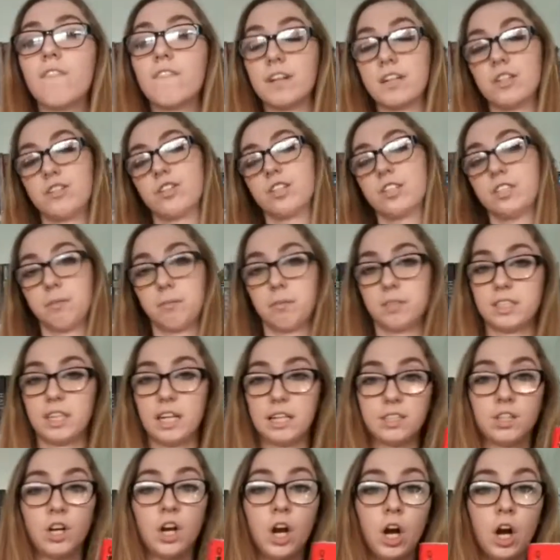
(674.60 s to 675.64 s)
interest
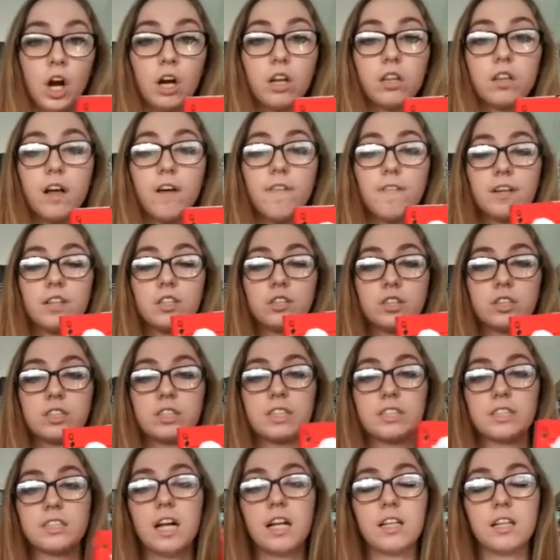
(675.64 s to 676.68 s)
does
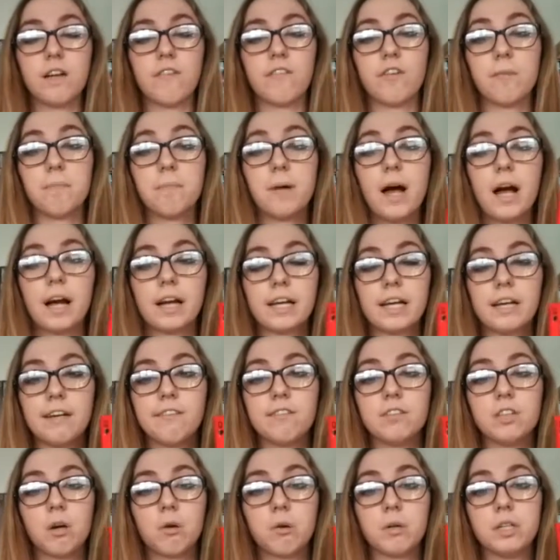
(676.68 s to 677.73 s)
not love her back,
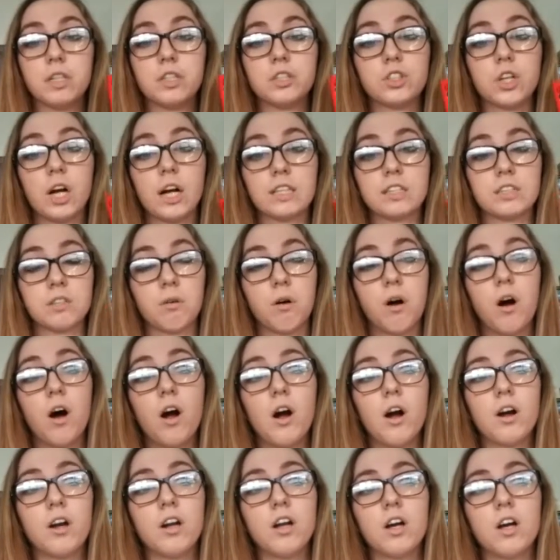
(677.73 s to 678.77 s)
even though he tried so
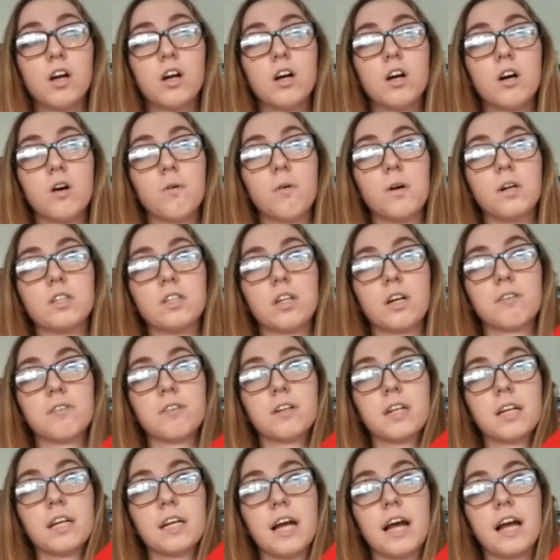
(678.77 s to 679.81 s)
hard, which I
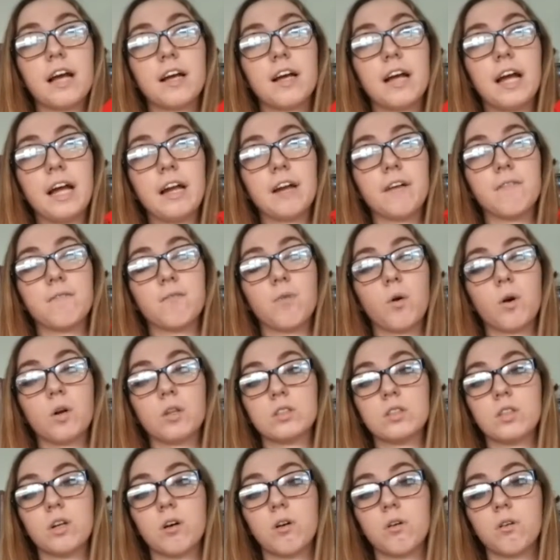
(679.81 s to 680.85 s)
really hate him
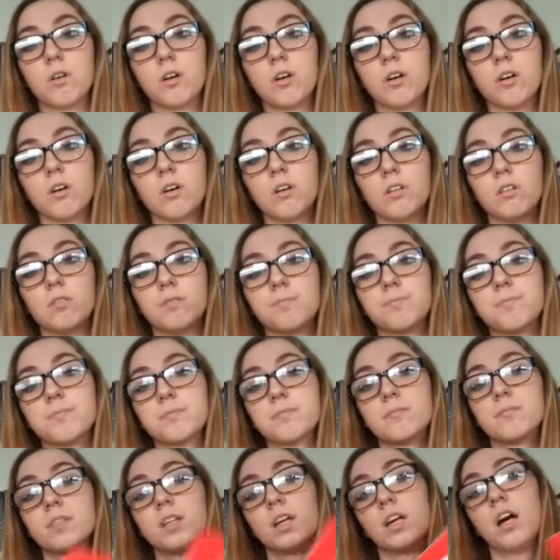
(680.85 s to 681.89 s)
for. So, girl,
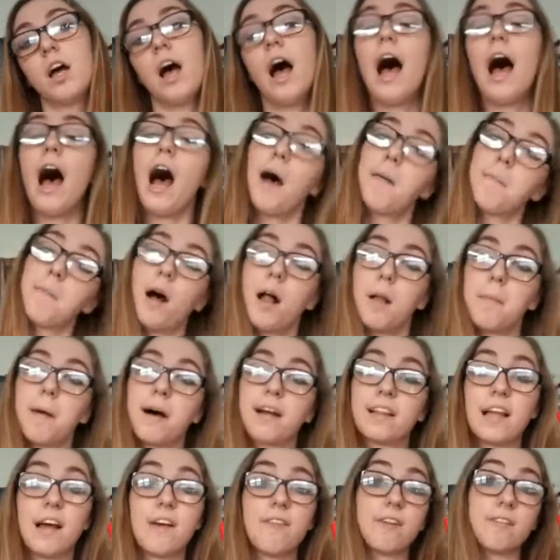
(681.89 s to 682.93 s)
I'm all
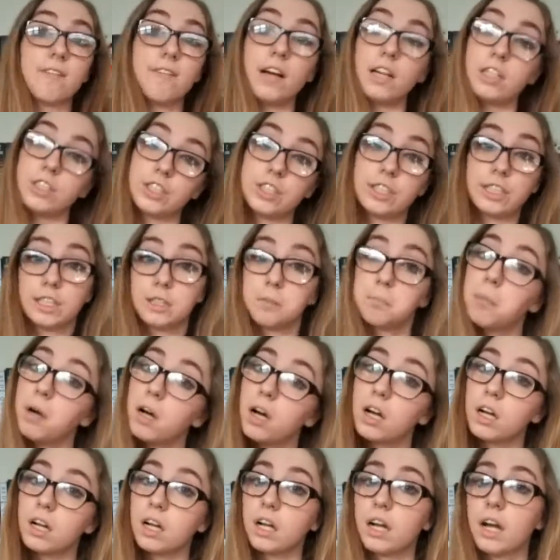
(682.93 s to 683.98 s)
about that revenge in this
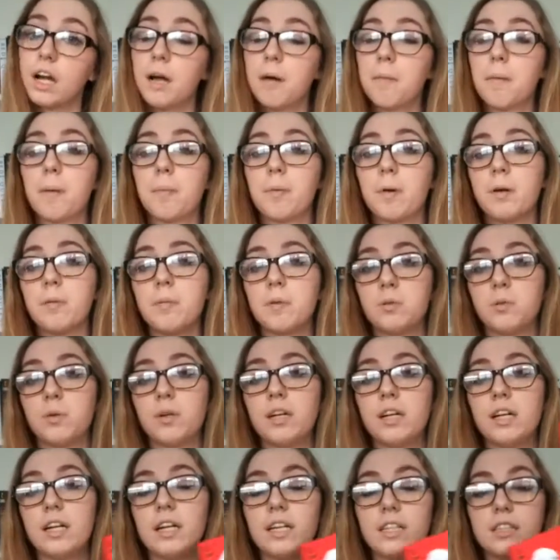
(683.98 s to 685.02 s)
book. But pretty much what
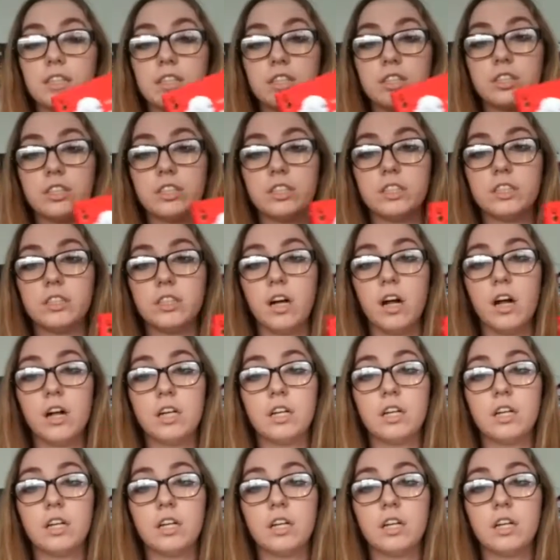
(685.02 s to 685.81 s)
it is she